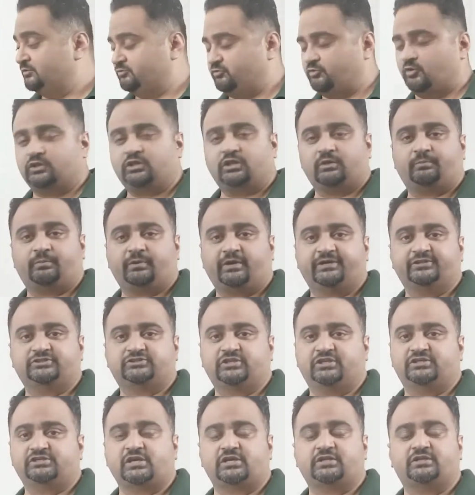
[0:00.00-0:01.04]
for that
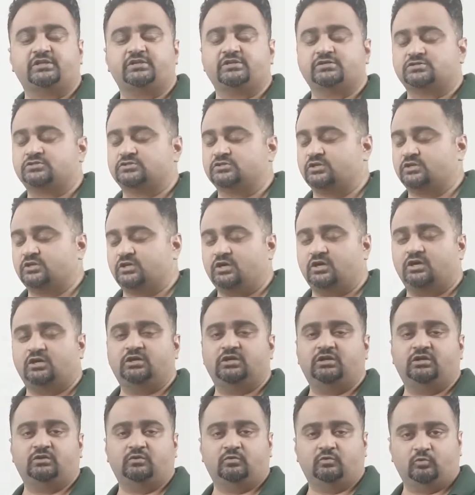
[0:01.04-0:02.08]
price range, I think it's
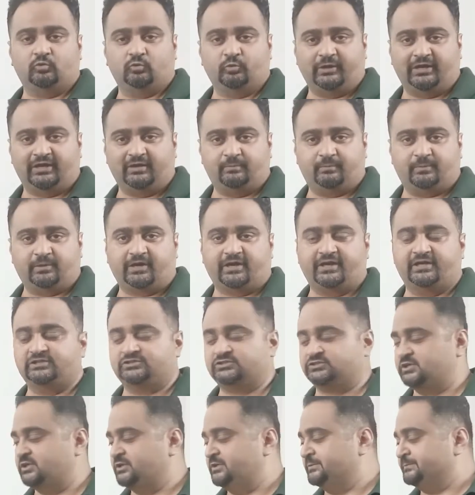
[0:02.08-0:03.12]
really well
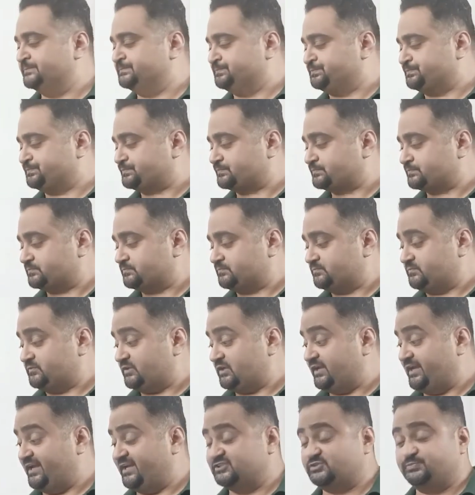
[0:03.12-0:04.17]
priced.
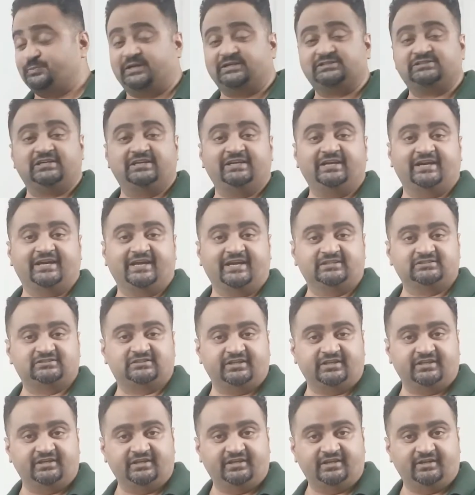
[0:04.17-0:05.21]
Especially against
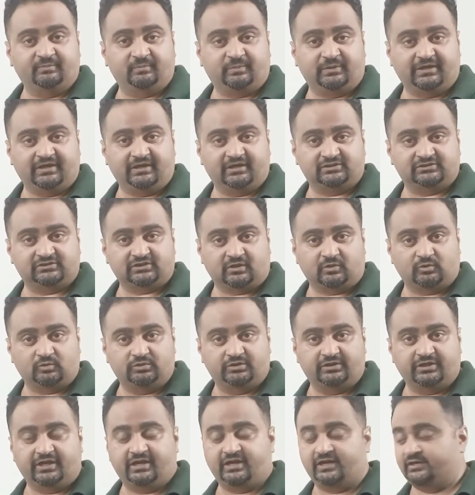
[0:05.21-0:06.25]
the Indian players
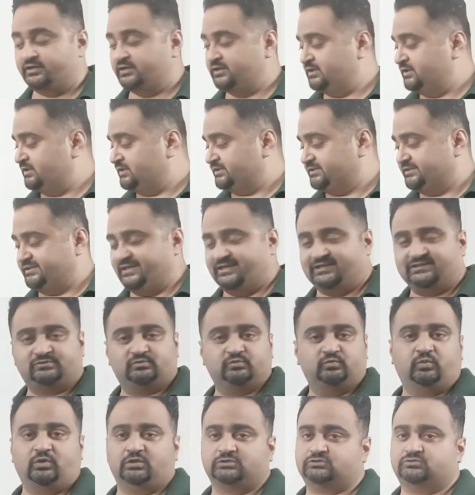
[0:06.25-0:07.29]
out there, there's
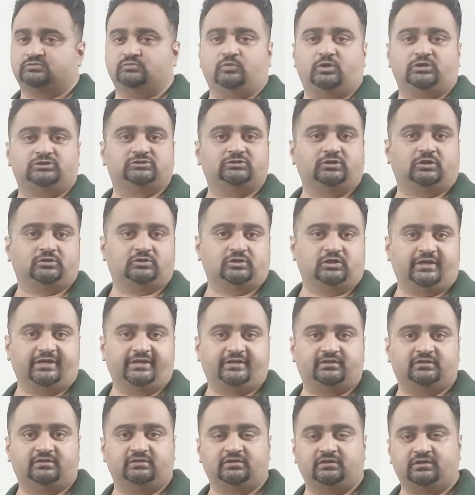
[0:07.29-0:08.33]
what's not to like.